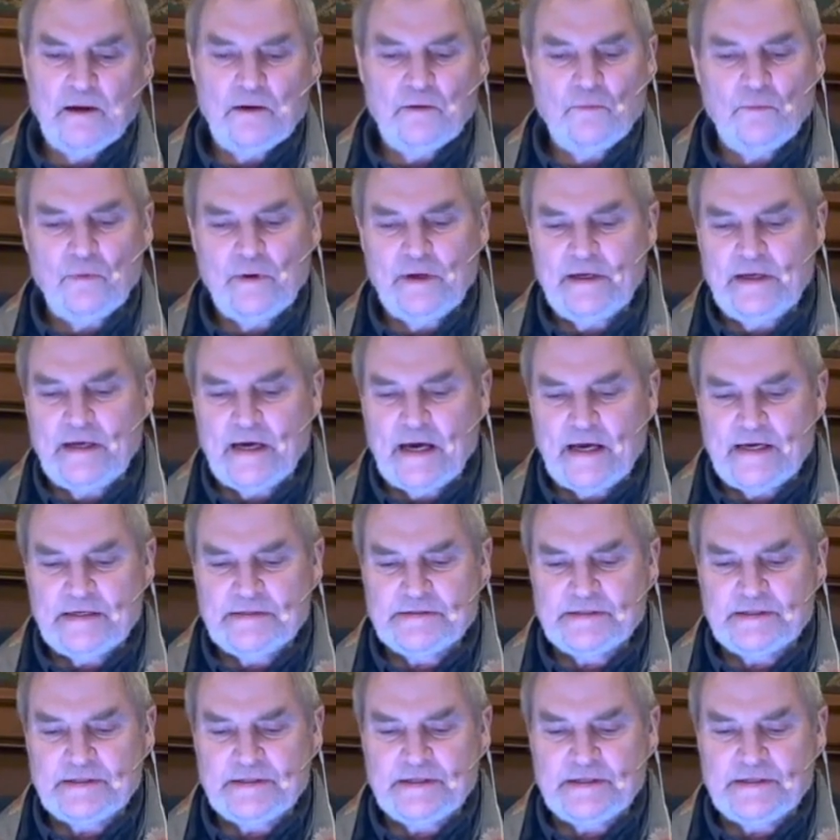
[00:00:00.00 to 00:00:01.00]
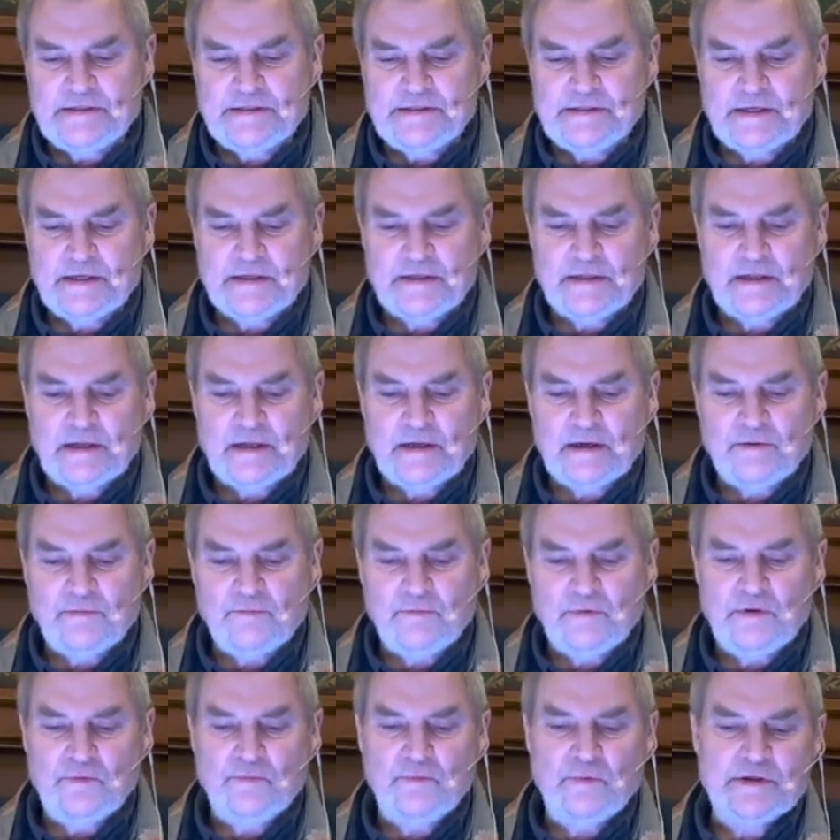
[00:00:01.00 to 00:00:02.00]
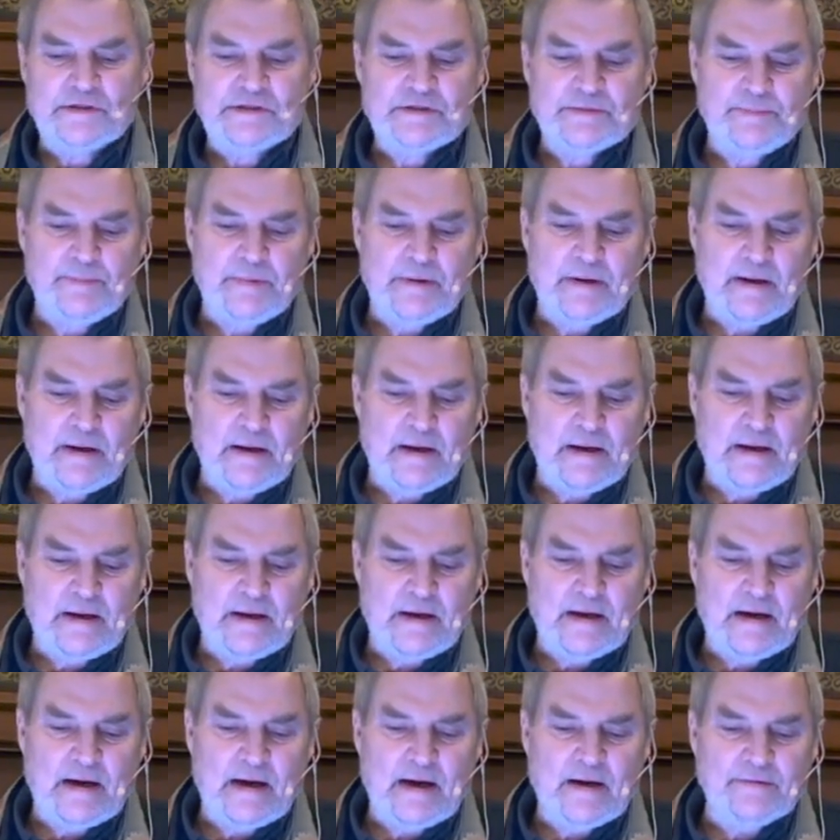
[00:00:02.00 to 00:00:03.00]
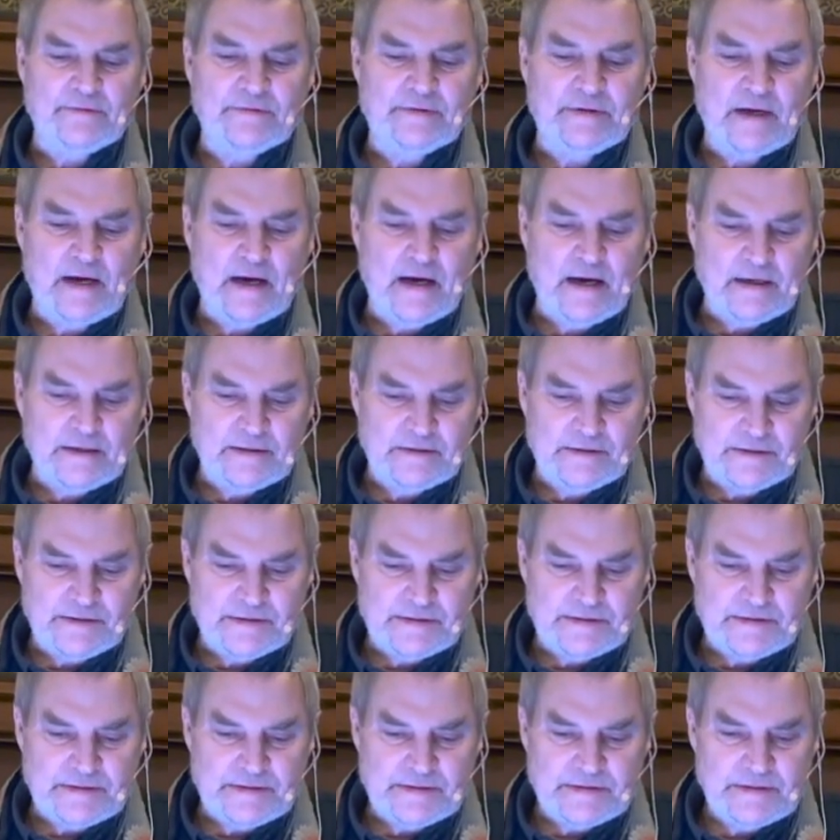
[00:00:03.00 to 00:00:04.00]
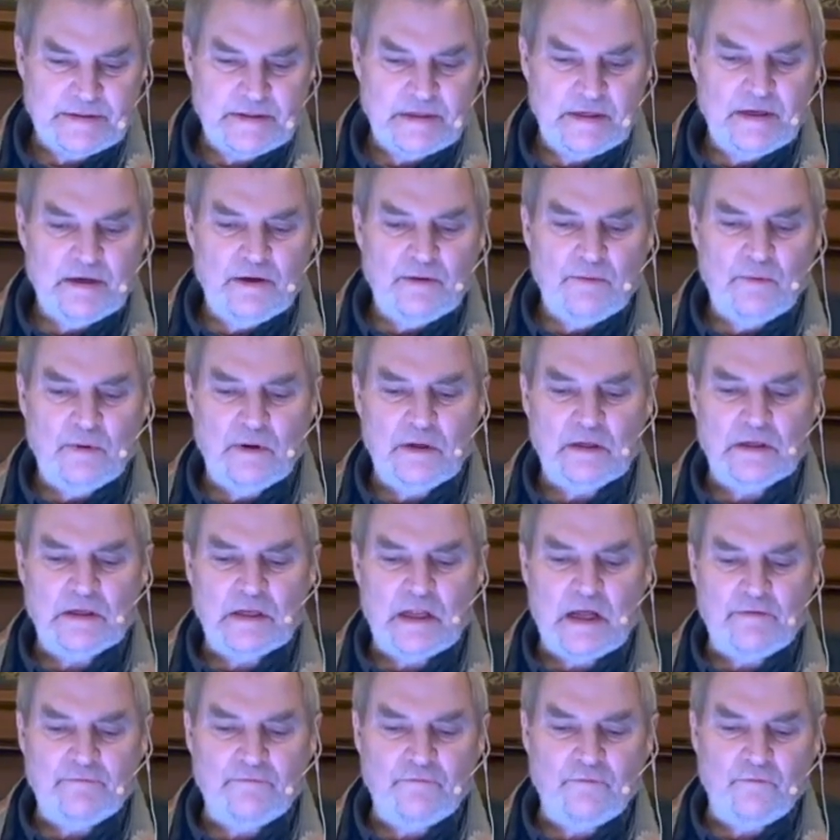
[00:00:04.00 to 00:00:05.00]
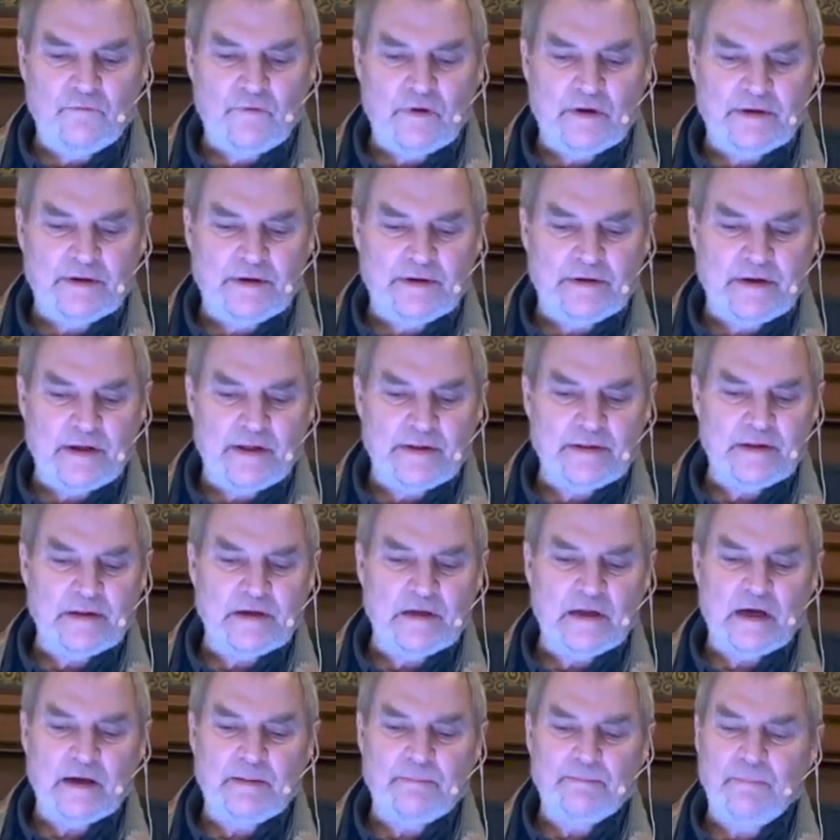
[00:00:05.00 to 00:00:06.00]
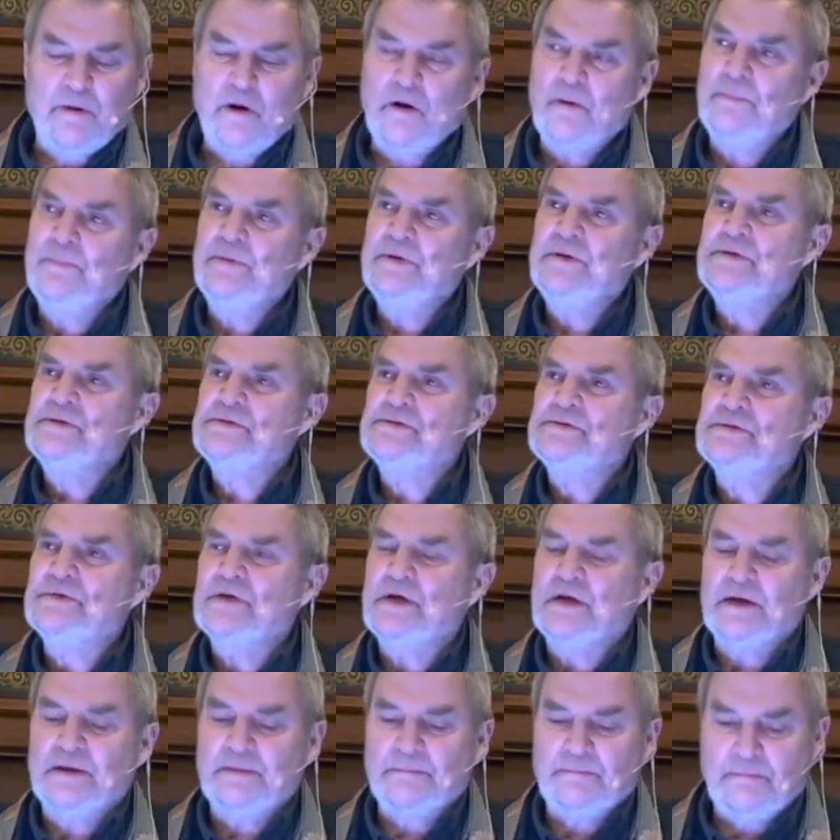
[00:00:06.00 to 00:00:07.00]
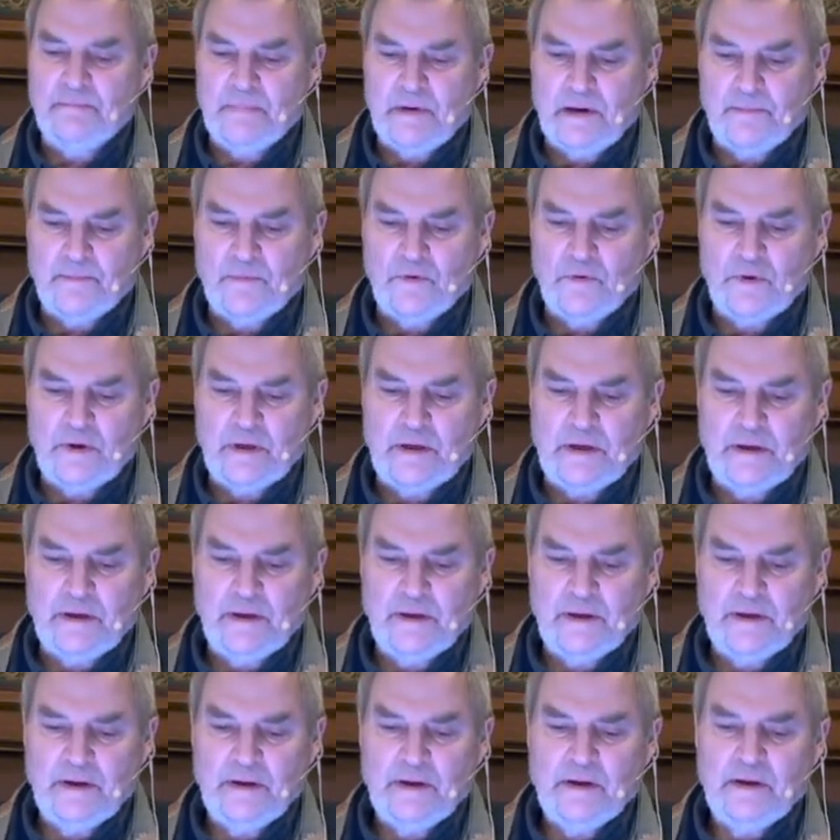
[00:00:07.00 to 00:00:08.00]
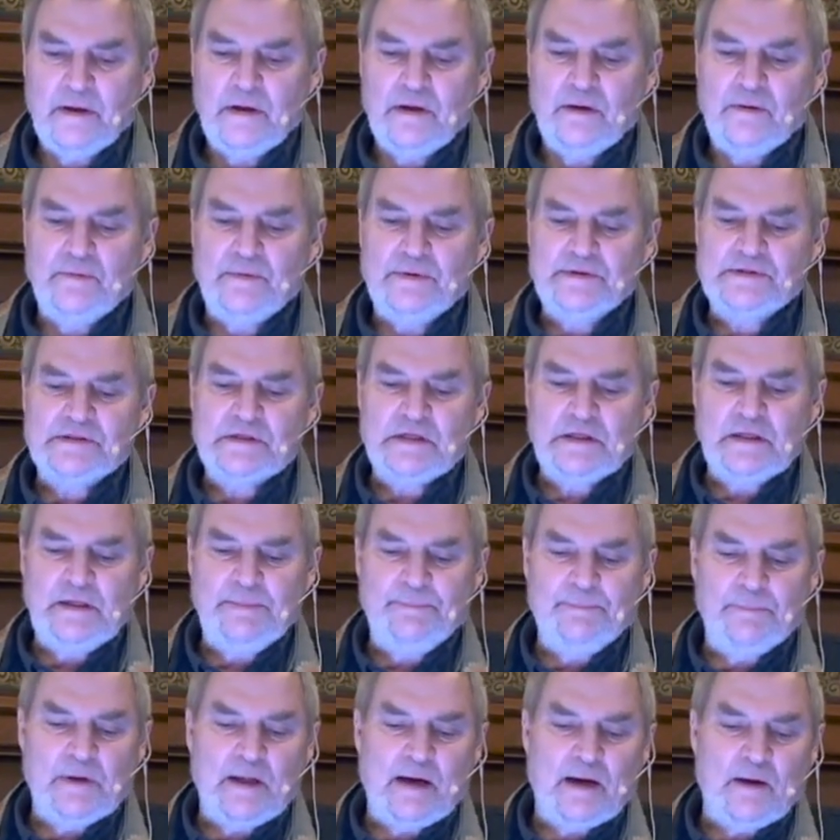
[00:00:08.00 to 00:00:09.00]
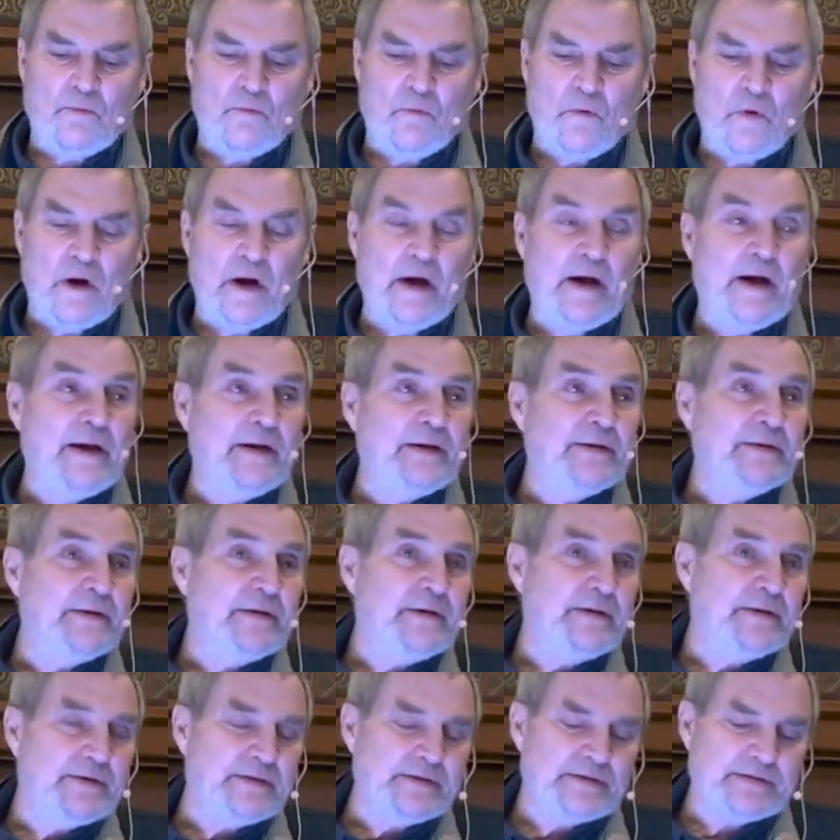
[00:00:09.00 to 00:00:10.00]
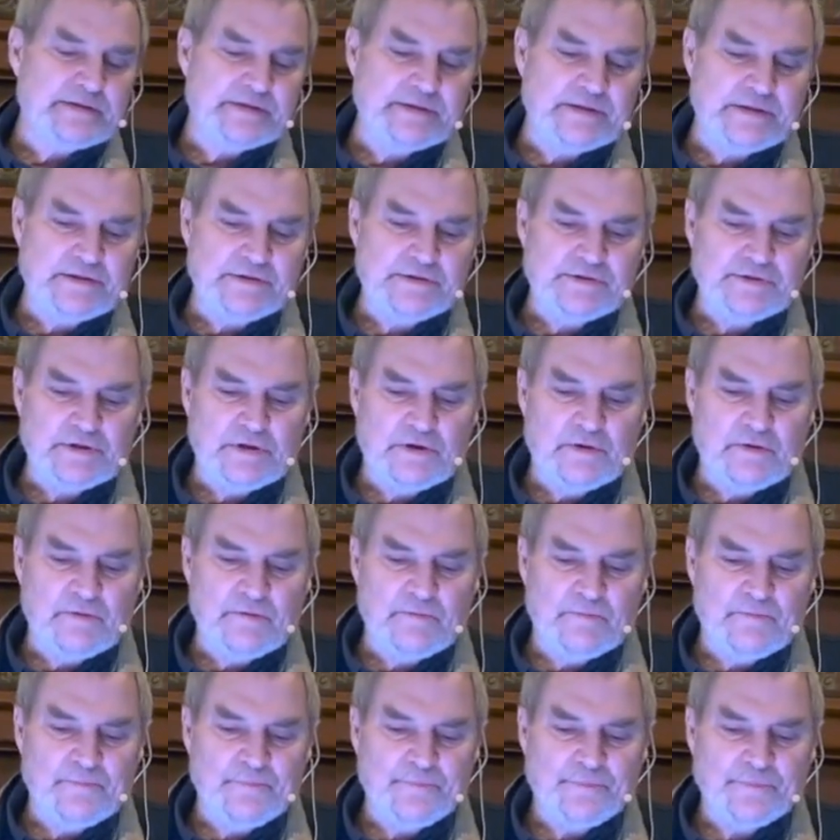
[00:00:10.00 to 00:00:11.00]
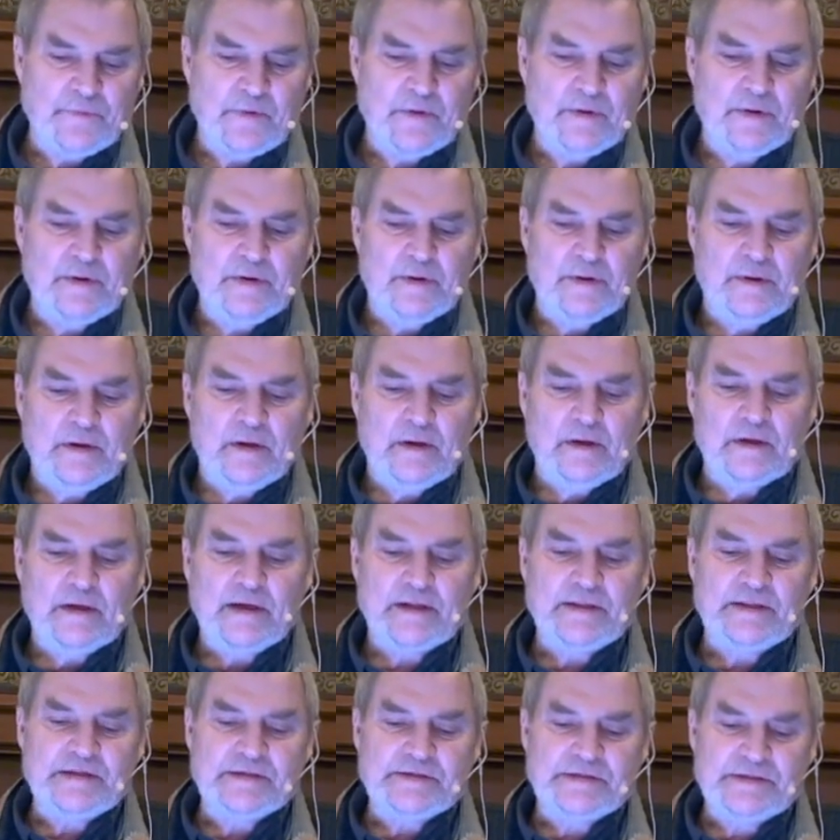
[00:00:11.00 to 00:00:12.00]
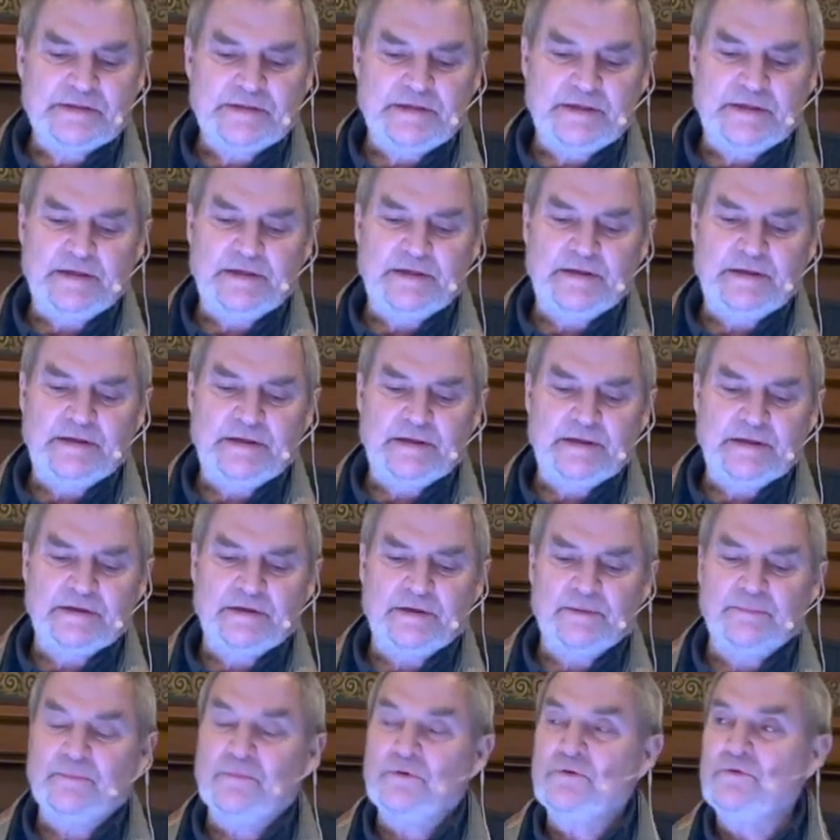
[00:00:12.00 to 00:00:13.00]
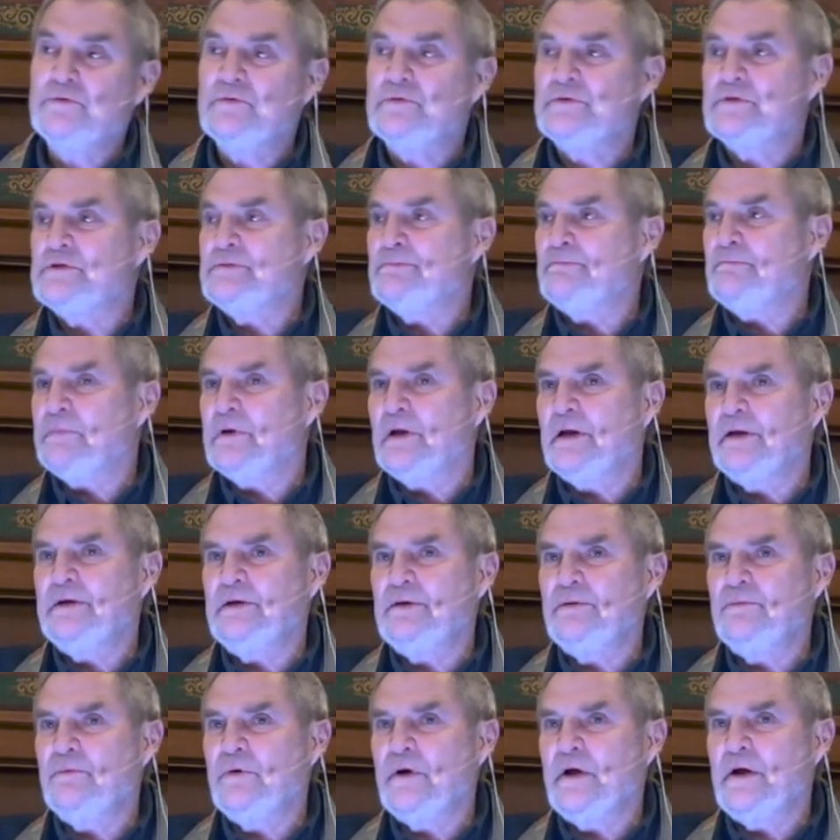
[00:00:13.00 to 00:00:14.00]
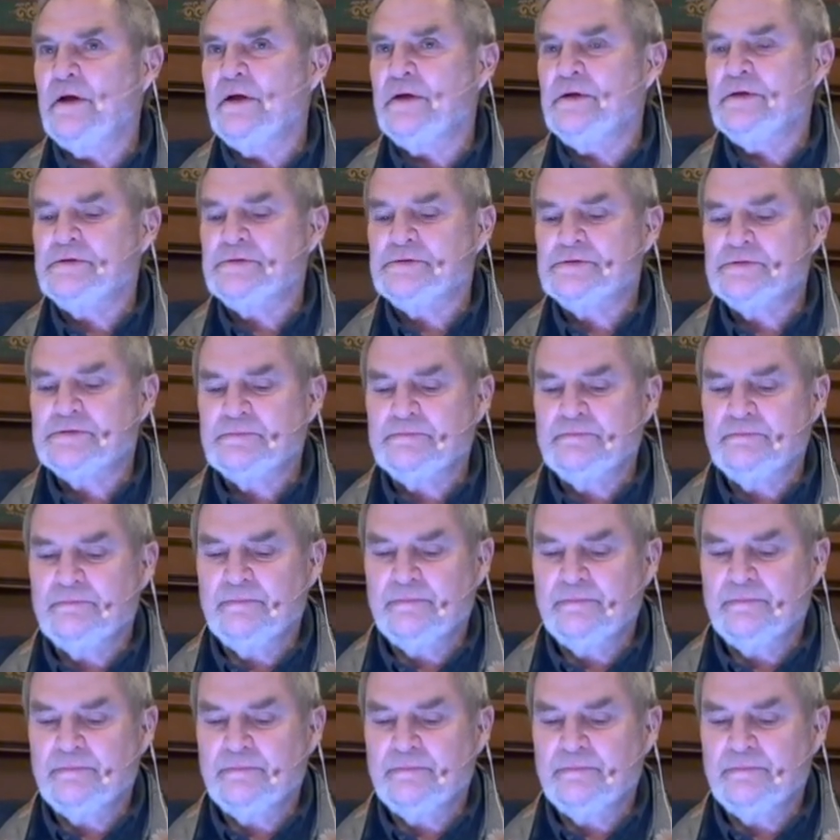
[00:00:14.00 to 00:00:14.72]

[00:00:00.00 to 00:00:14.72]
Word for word: We gaze at each other. We whisper our darkness. We love one another like poppies and memory. We sleep like wine in a seashell, like the sea in the moon's bloody rays.